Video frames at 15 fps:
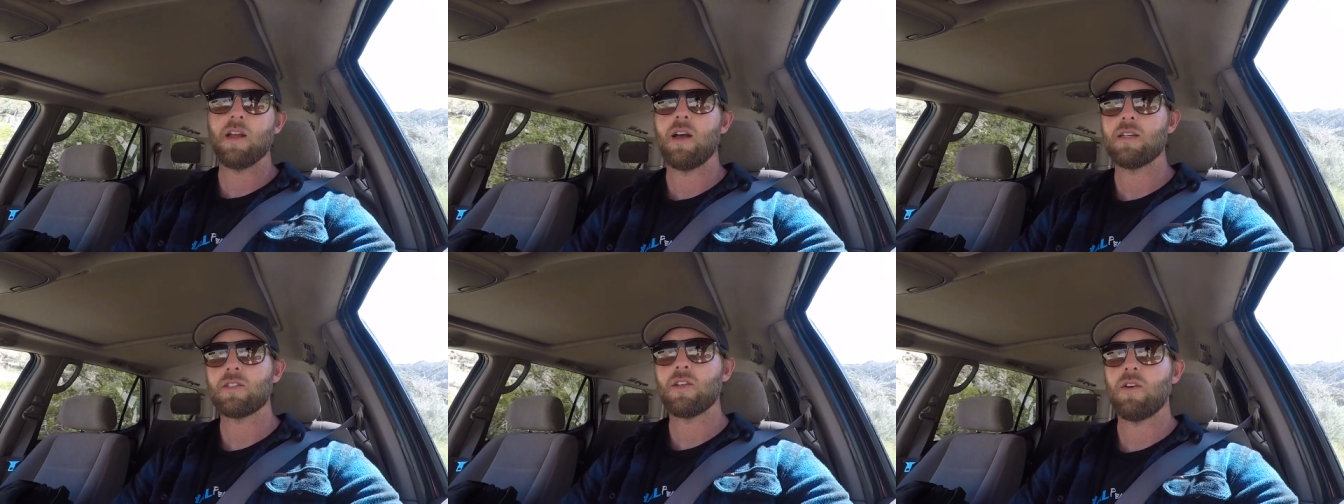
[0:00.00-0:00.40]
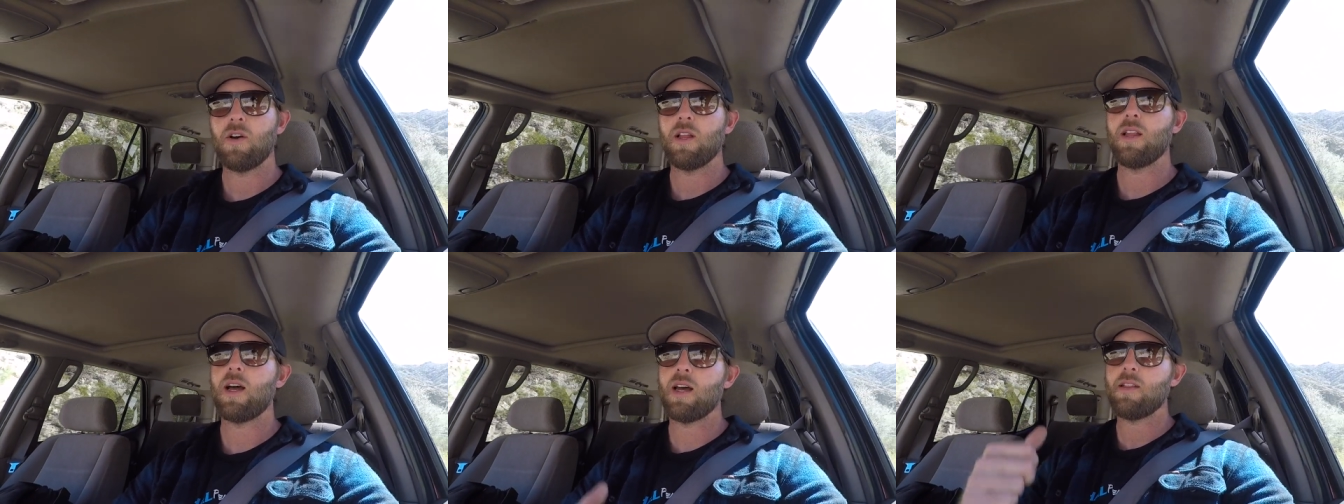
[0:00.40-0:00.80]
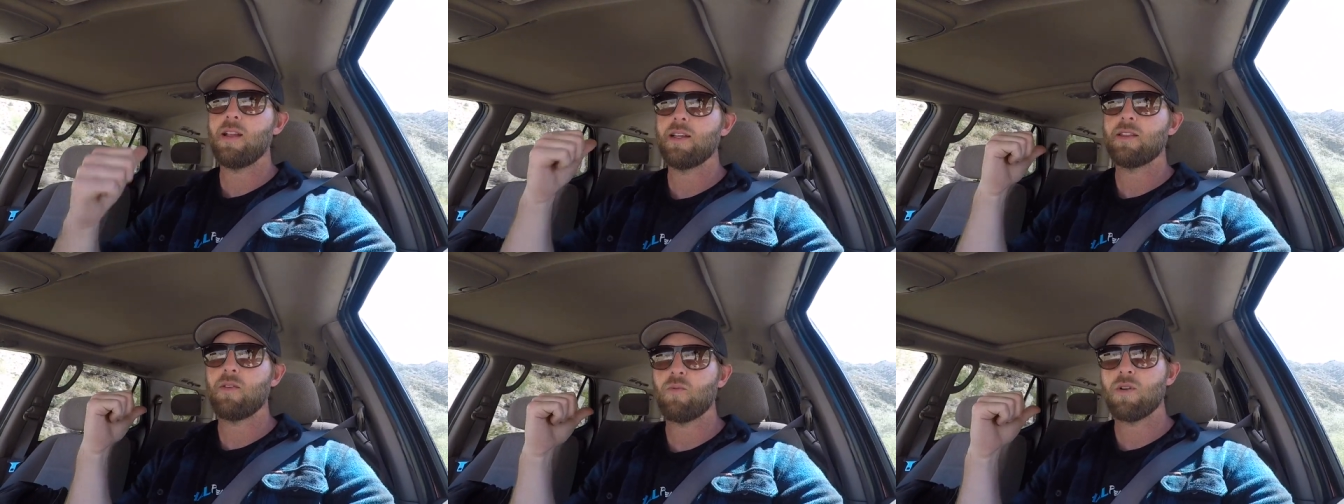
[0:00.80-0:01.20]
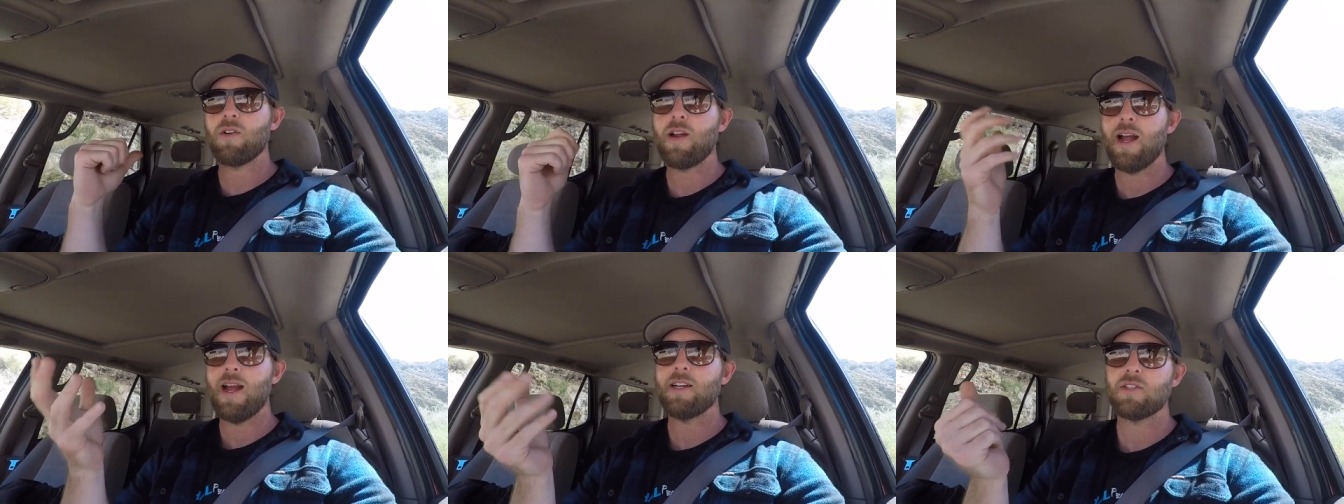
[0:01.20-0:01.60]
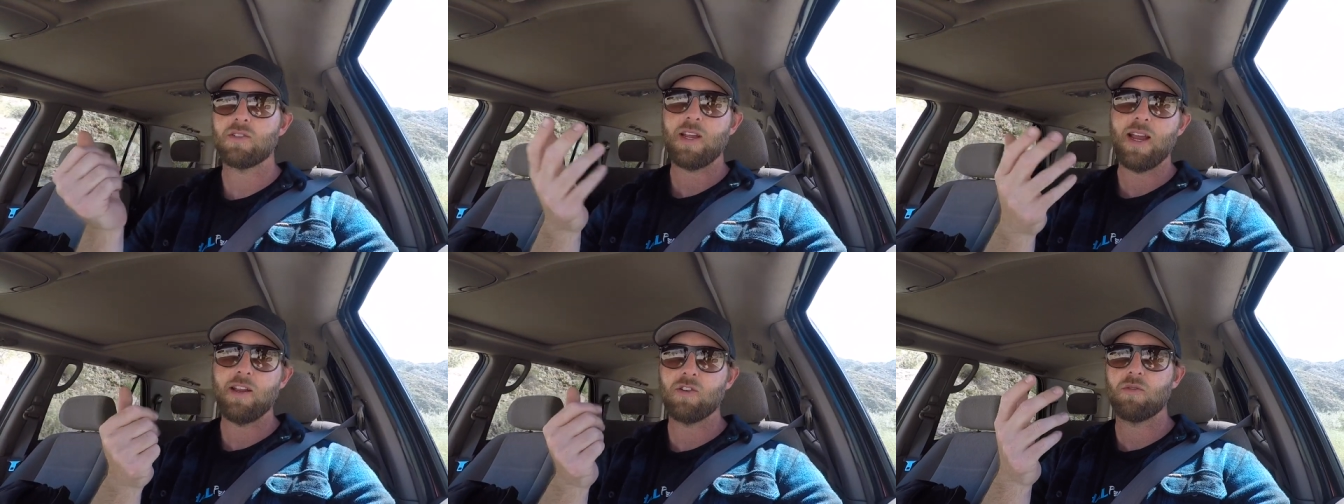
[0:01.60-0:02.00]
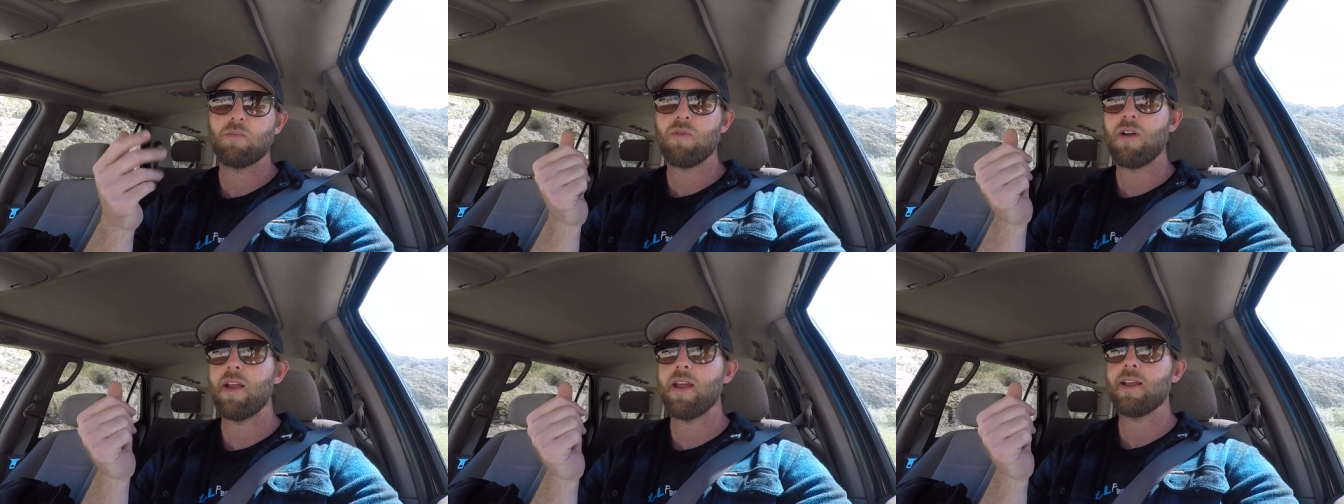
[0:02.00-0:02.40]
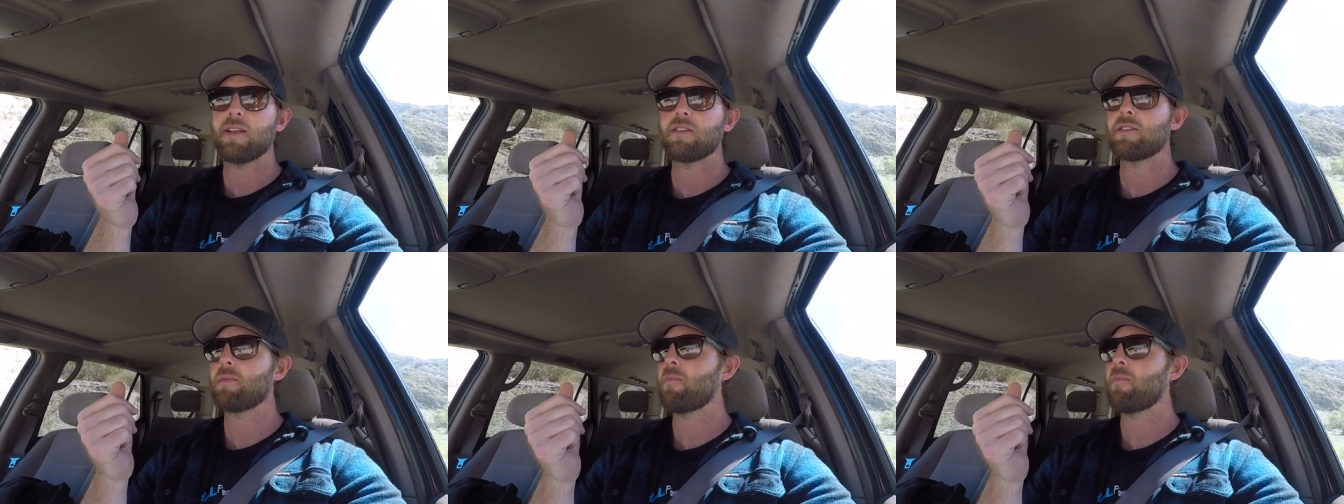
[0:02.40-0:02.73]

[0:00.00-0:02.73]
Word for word: So a lot like the rear hatch handle breaks.